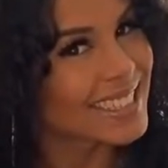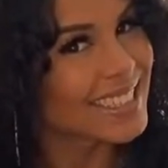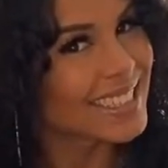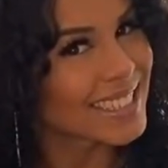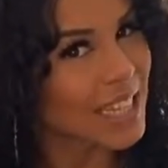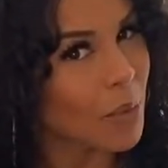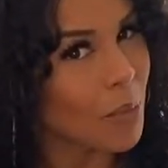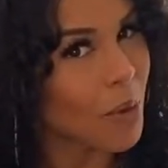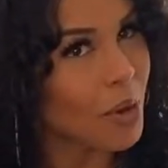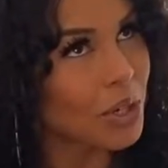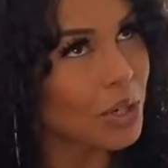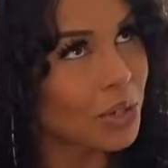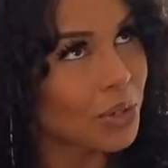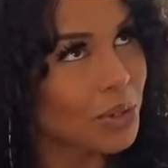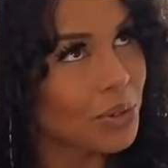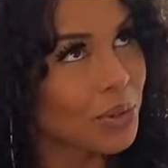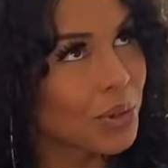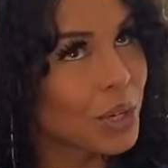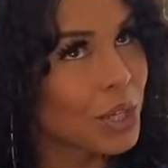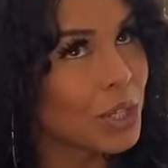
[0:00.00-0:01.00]
They want to know
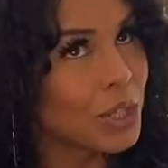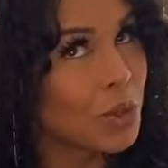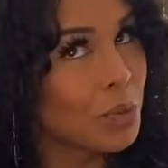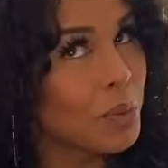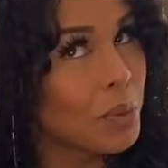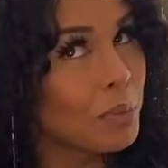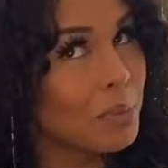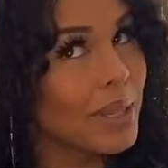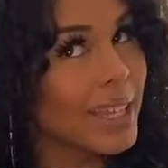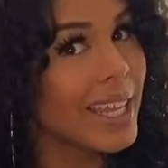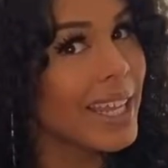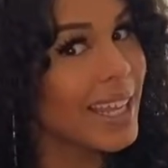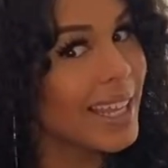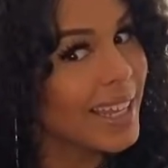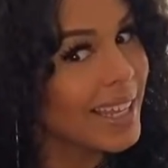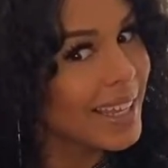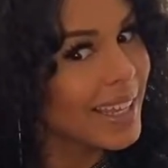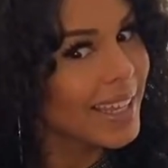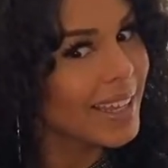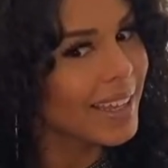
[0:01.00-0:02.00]
you're a human
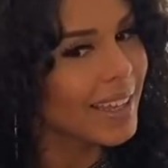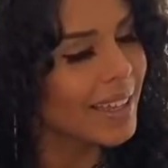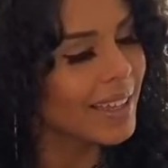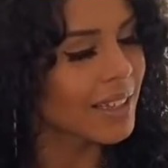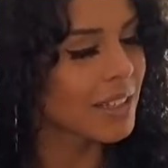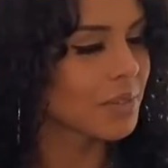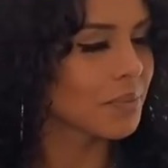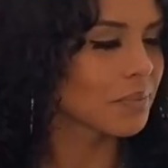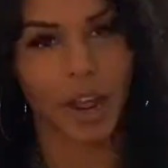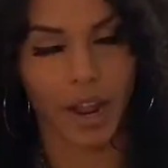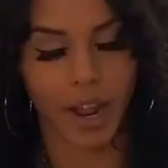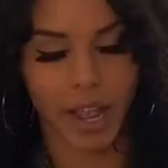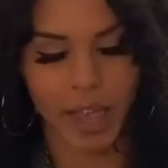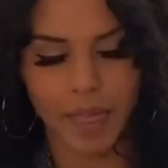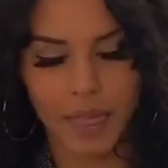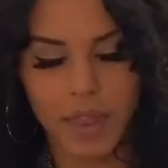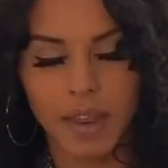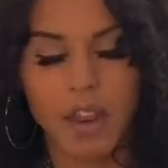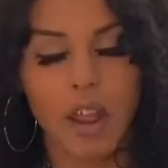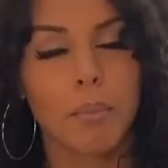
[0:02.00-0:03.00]
being. All right,
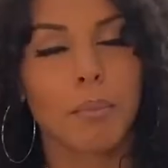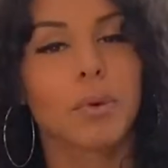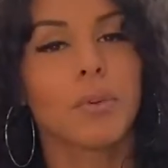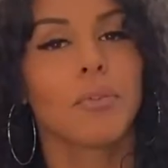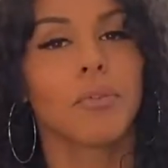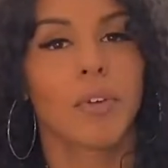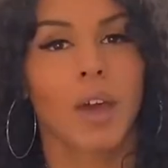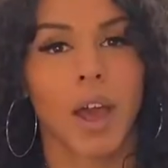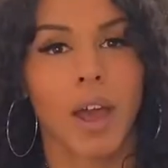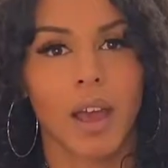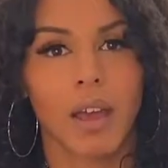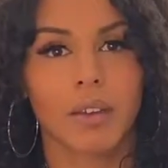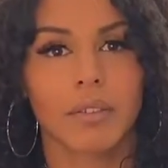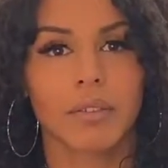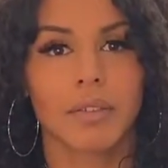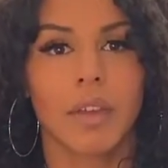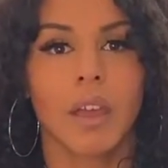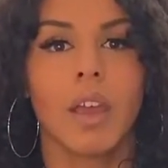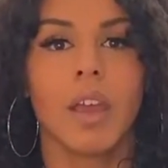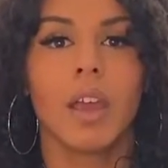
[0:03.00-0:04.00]
and then number 5
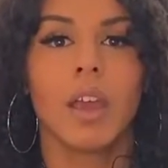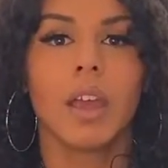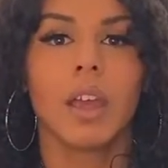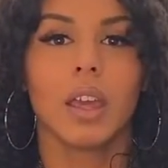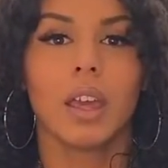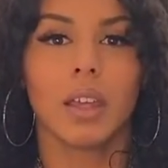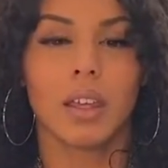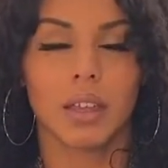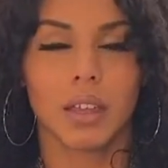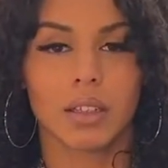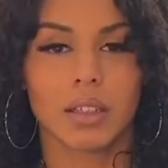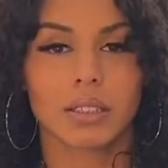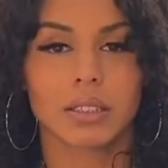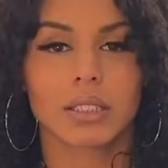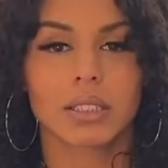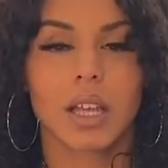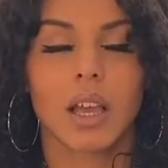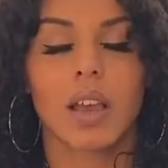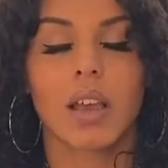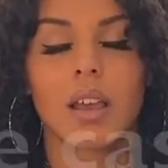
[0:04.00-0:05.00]
is
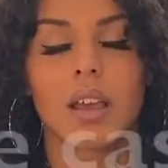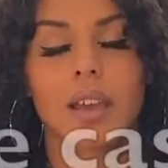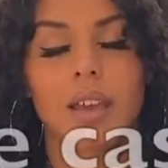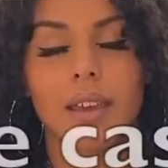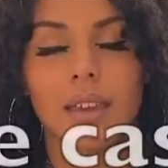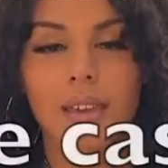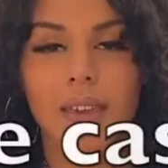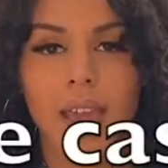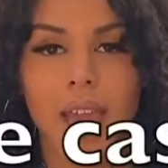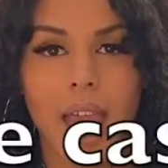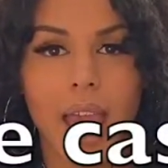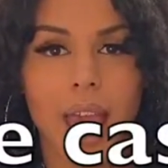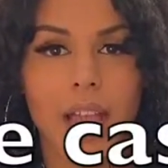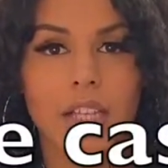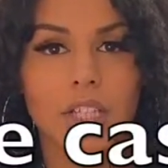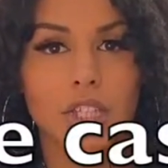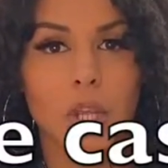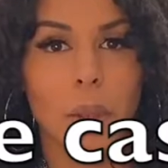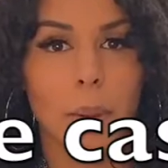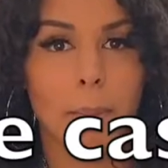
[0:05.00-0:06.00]

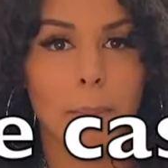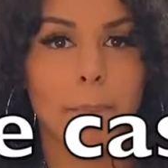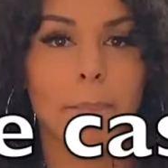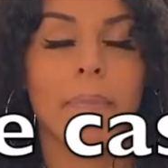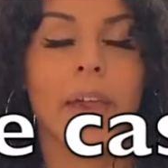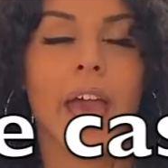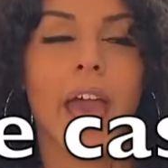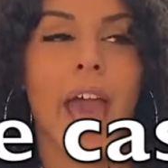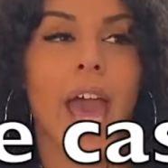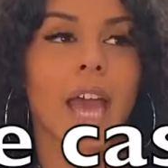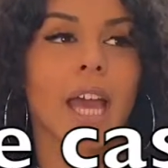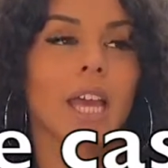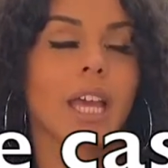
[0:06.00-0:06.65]
cashback